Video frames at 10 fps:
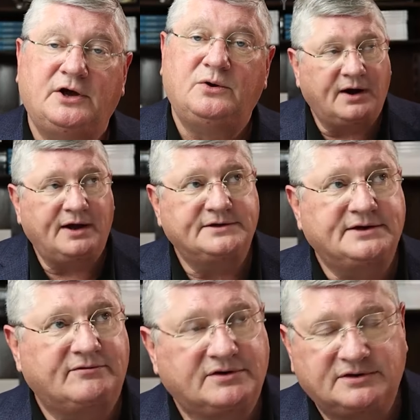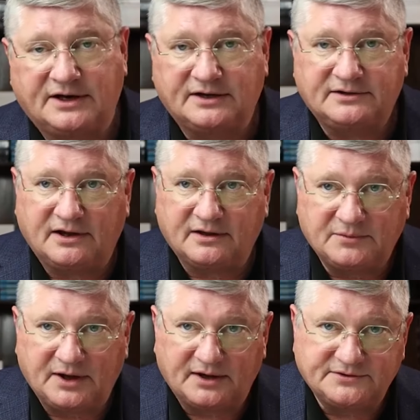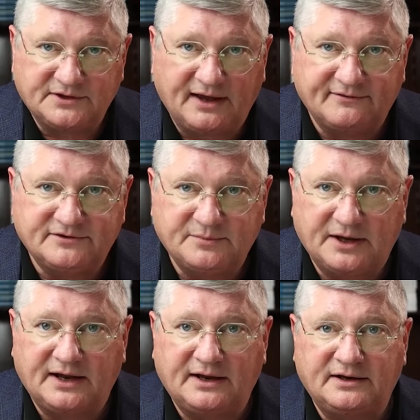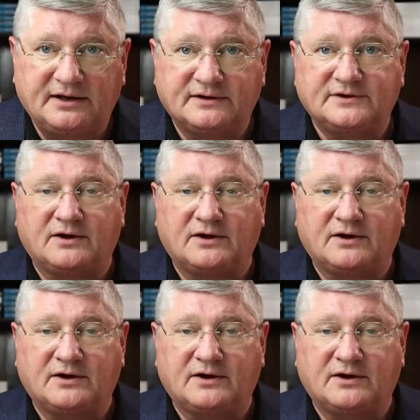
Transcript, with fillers: Why is every clinic telling me I should have some NAD, et